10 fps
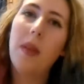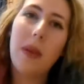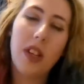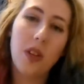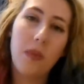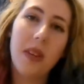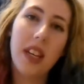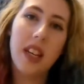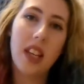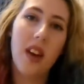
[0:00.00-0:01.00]
My social
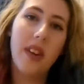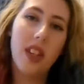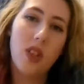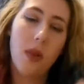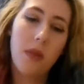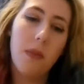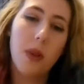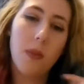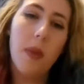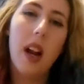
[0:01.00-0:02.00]
medias are in the description
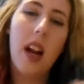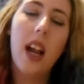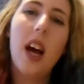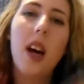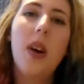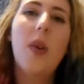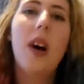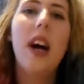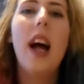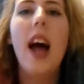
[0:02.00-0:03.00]
box
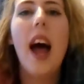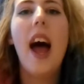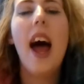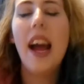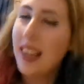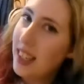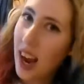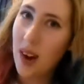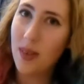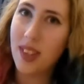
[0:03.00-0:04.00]
below. And
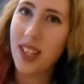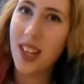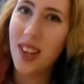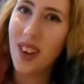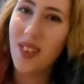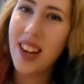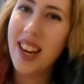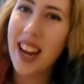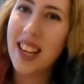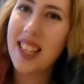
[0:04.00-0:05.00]
I will see you
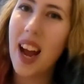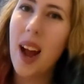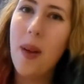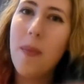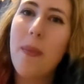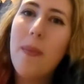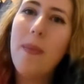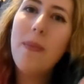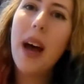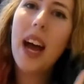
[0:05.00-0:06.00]
next time.
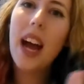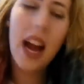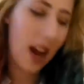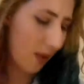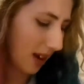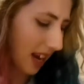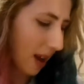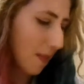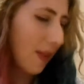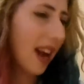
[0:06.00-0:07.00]
Bye! Where
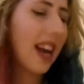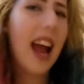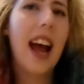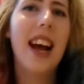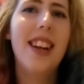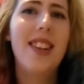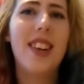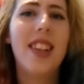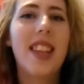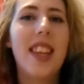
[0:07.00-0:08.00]
am I? Hand
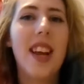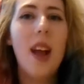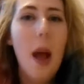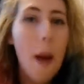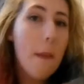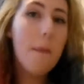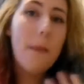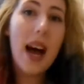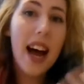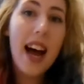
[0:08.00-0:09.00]
on the thing.
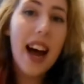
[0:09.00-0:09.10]
Bye!